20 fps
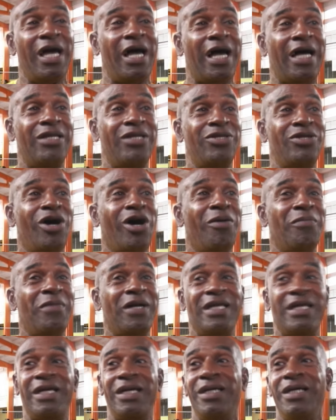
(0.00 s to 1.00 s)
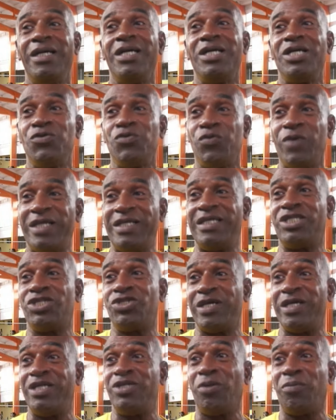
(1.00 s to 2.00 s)
And normally, when they
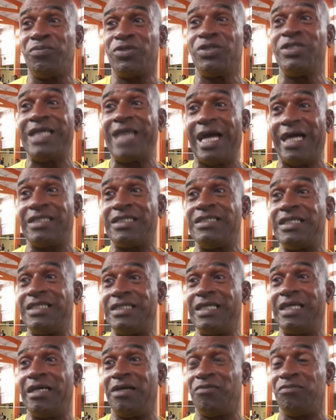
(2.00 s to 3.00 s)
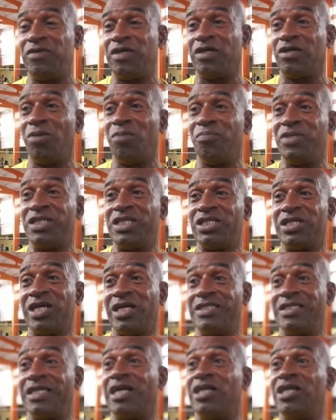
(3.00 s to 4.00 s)
train up tonight in the day of the
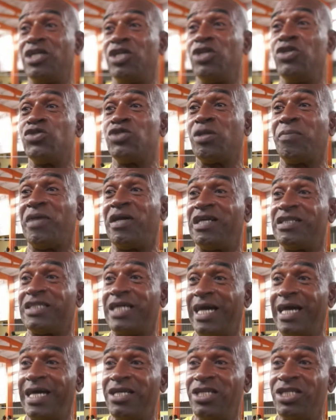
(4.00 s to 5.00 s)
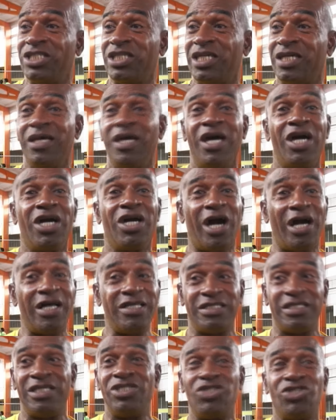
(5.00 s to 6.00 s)
competition, they're gonna use up a lot of energy,
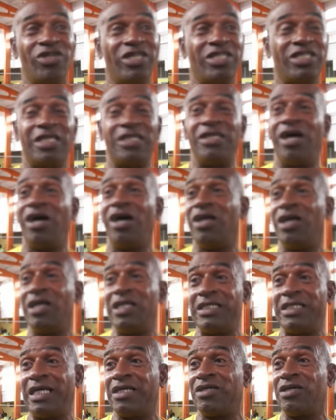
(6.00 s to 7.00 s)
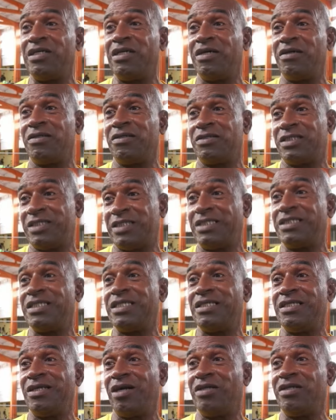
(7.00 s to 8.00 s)
concentration, and all of that gonna set
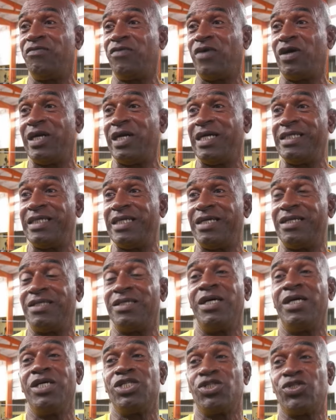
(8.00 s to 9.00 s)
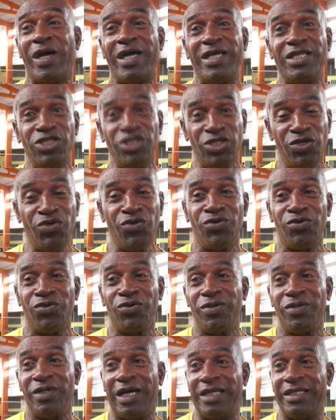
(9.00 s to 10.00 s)
in on the following day. So I knew
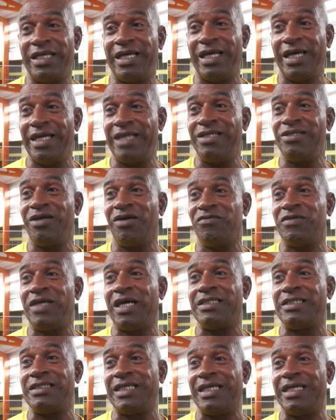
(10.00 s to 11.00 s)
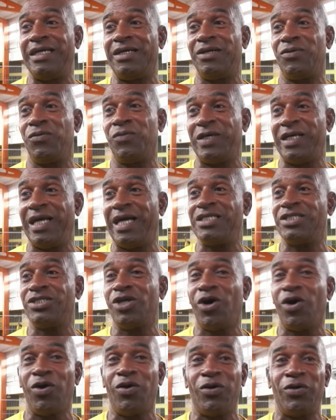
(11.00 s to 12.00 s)
at the end of that day when I
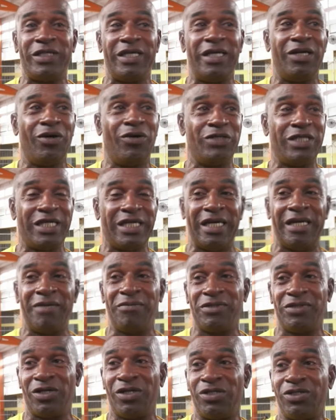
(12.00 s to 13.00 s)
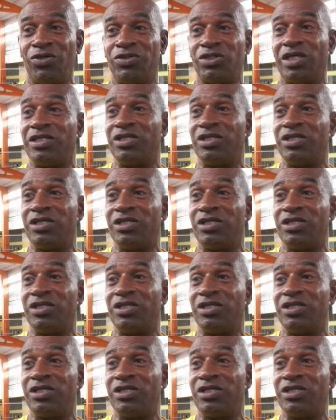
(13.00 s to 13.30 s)
saw how the, how the game turned out.